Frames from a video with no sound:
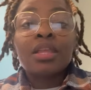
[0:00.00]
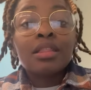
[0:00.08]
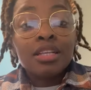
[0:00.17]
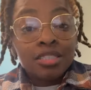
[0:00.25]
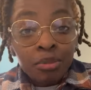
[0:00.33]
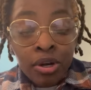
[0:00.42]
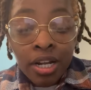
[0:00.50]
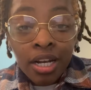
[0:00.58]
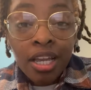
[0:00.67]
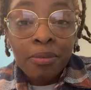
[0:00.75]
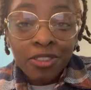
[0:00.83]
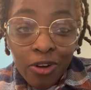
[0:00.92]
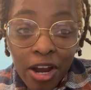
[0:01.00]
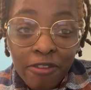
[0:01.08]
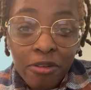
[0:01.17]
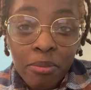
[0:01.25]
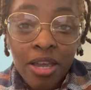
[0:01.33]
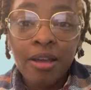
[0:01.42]
This morning he was crying
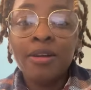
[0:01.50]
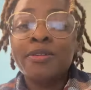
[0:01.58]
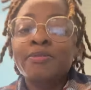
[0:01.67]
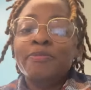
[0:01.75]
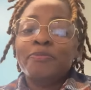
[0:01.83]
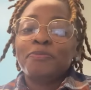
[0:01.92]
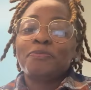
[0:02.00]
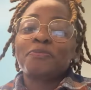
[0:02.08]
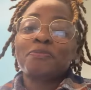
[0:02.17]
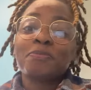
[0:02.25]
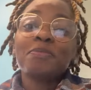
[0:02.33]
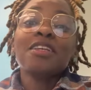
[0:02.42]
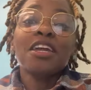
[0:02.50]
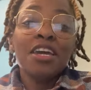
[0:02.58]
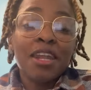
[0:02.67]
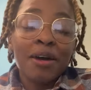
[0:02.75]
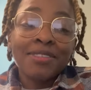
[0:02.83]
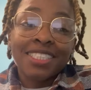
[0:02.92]
for me,
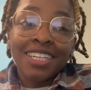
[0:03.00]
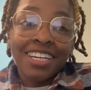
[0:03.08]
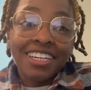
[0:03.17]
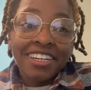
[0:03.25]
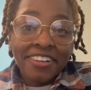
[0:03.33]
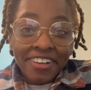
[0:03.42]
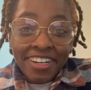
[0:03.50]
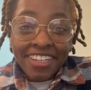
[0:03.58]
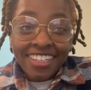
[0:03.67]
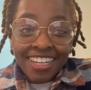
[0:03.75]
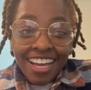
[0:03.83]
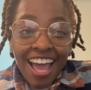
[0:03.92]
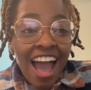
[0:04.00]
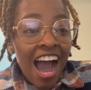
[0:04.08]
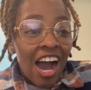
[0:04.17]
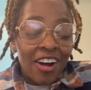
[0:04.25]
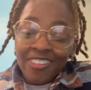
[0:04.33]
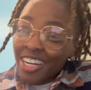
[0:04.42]
and I was like, all right,
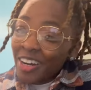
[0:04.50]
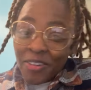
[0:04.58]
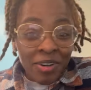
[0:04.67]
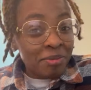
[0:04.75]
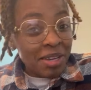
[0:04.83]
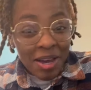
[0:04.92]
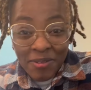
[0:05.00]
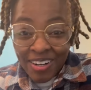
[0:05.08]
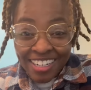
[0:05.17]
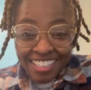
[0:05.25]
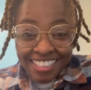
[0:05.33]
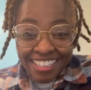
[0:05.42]
I already don't want to be at work.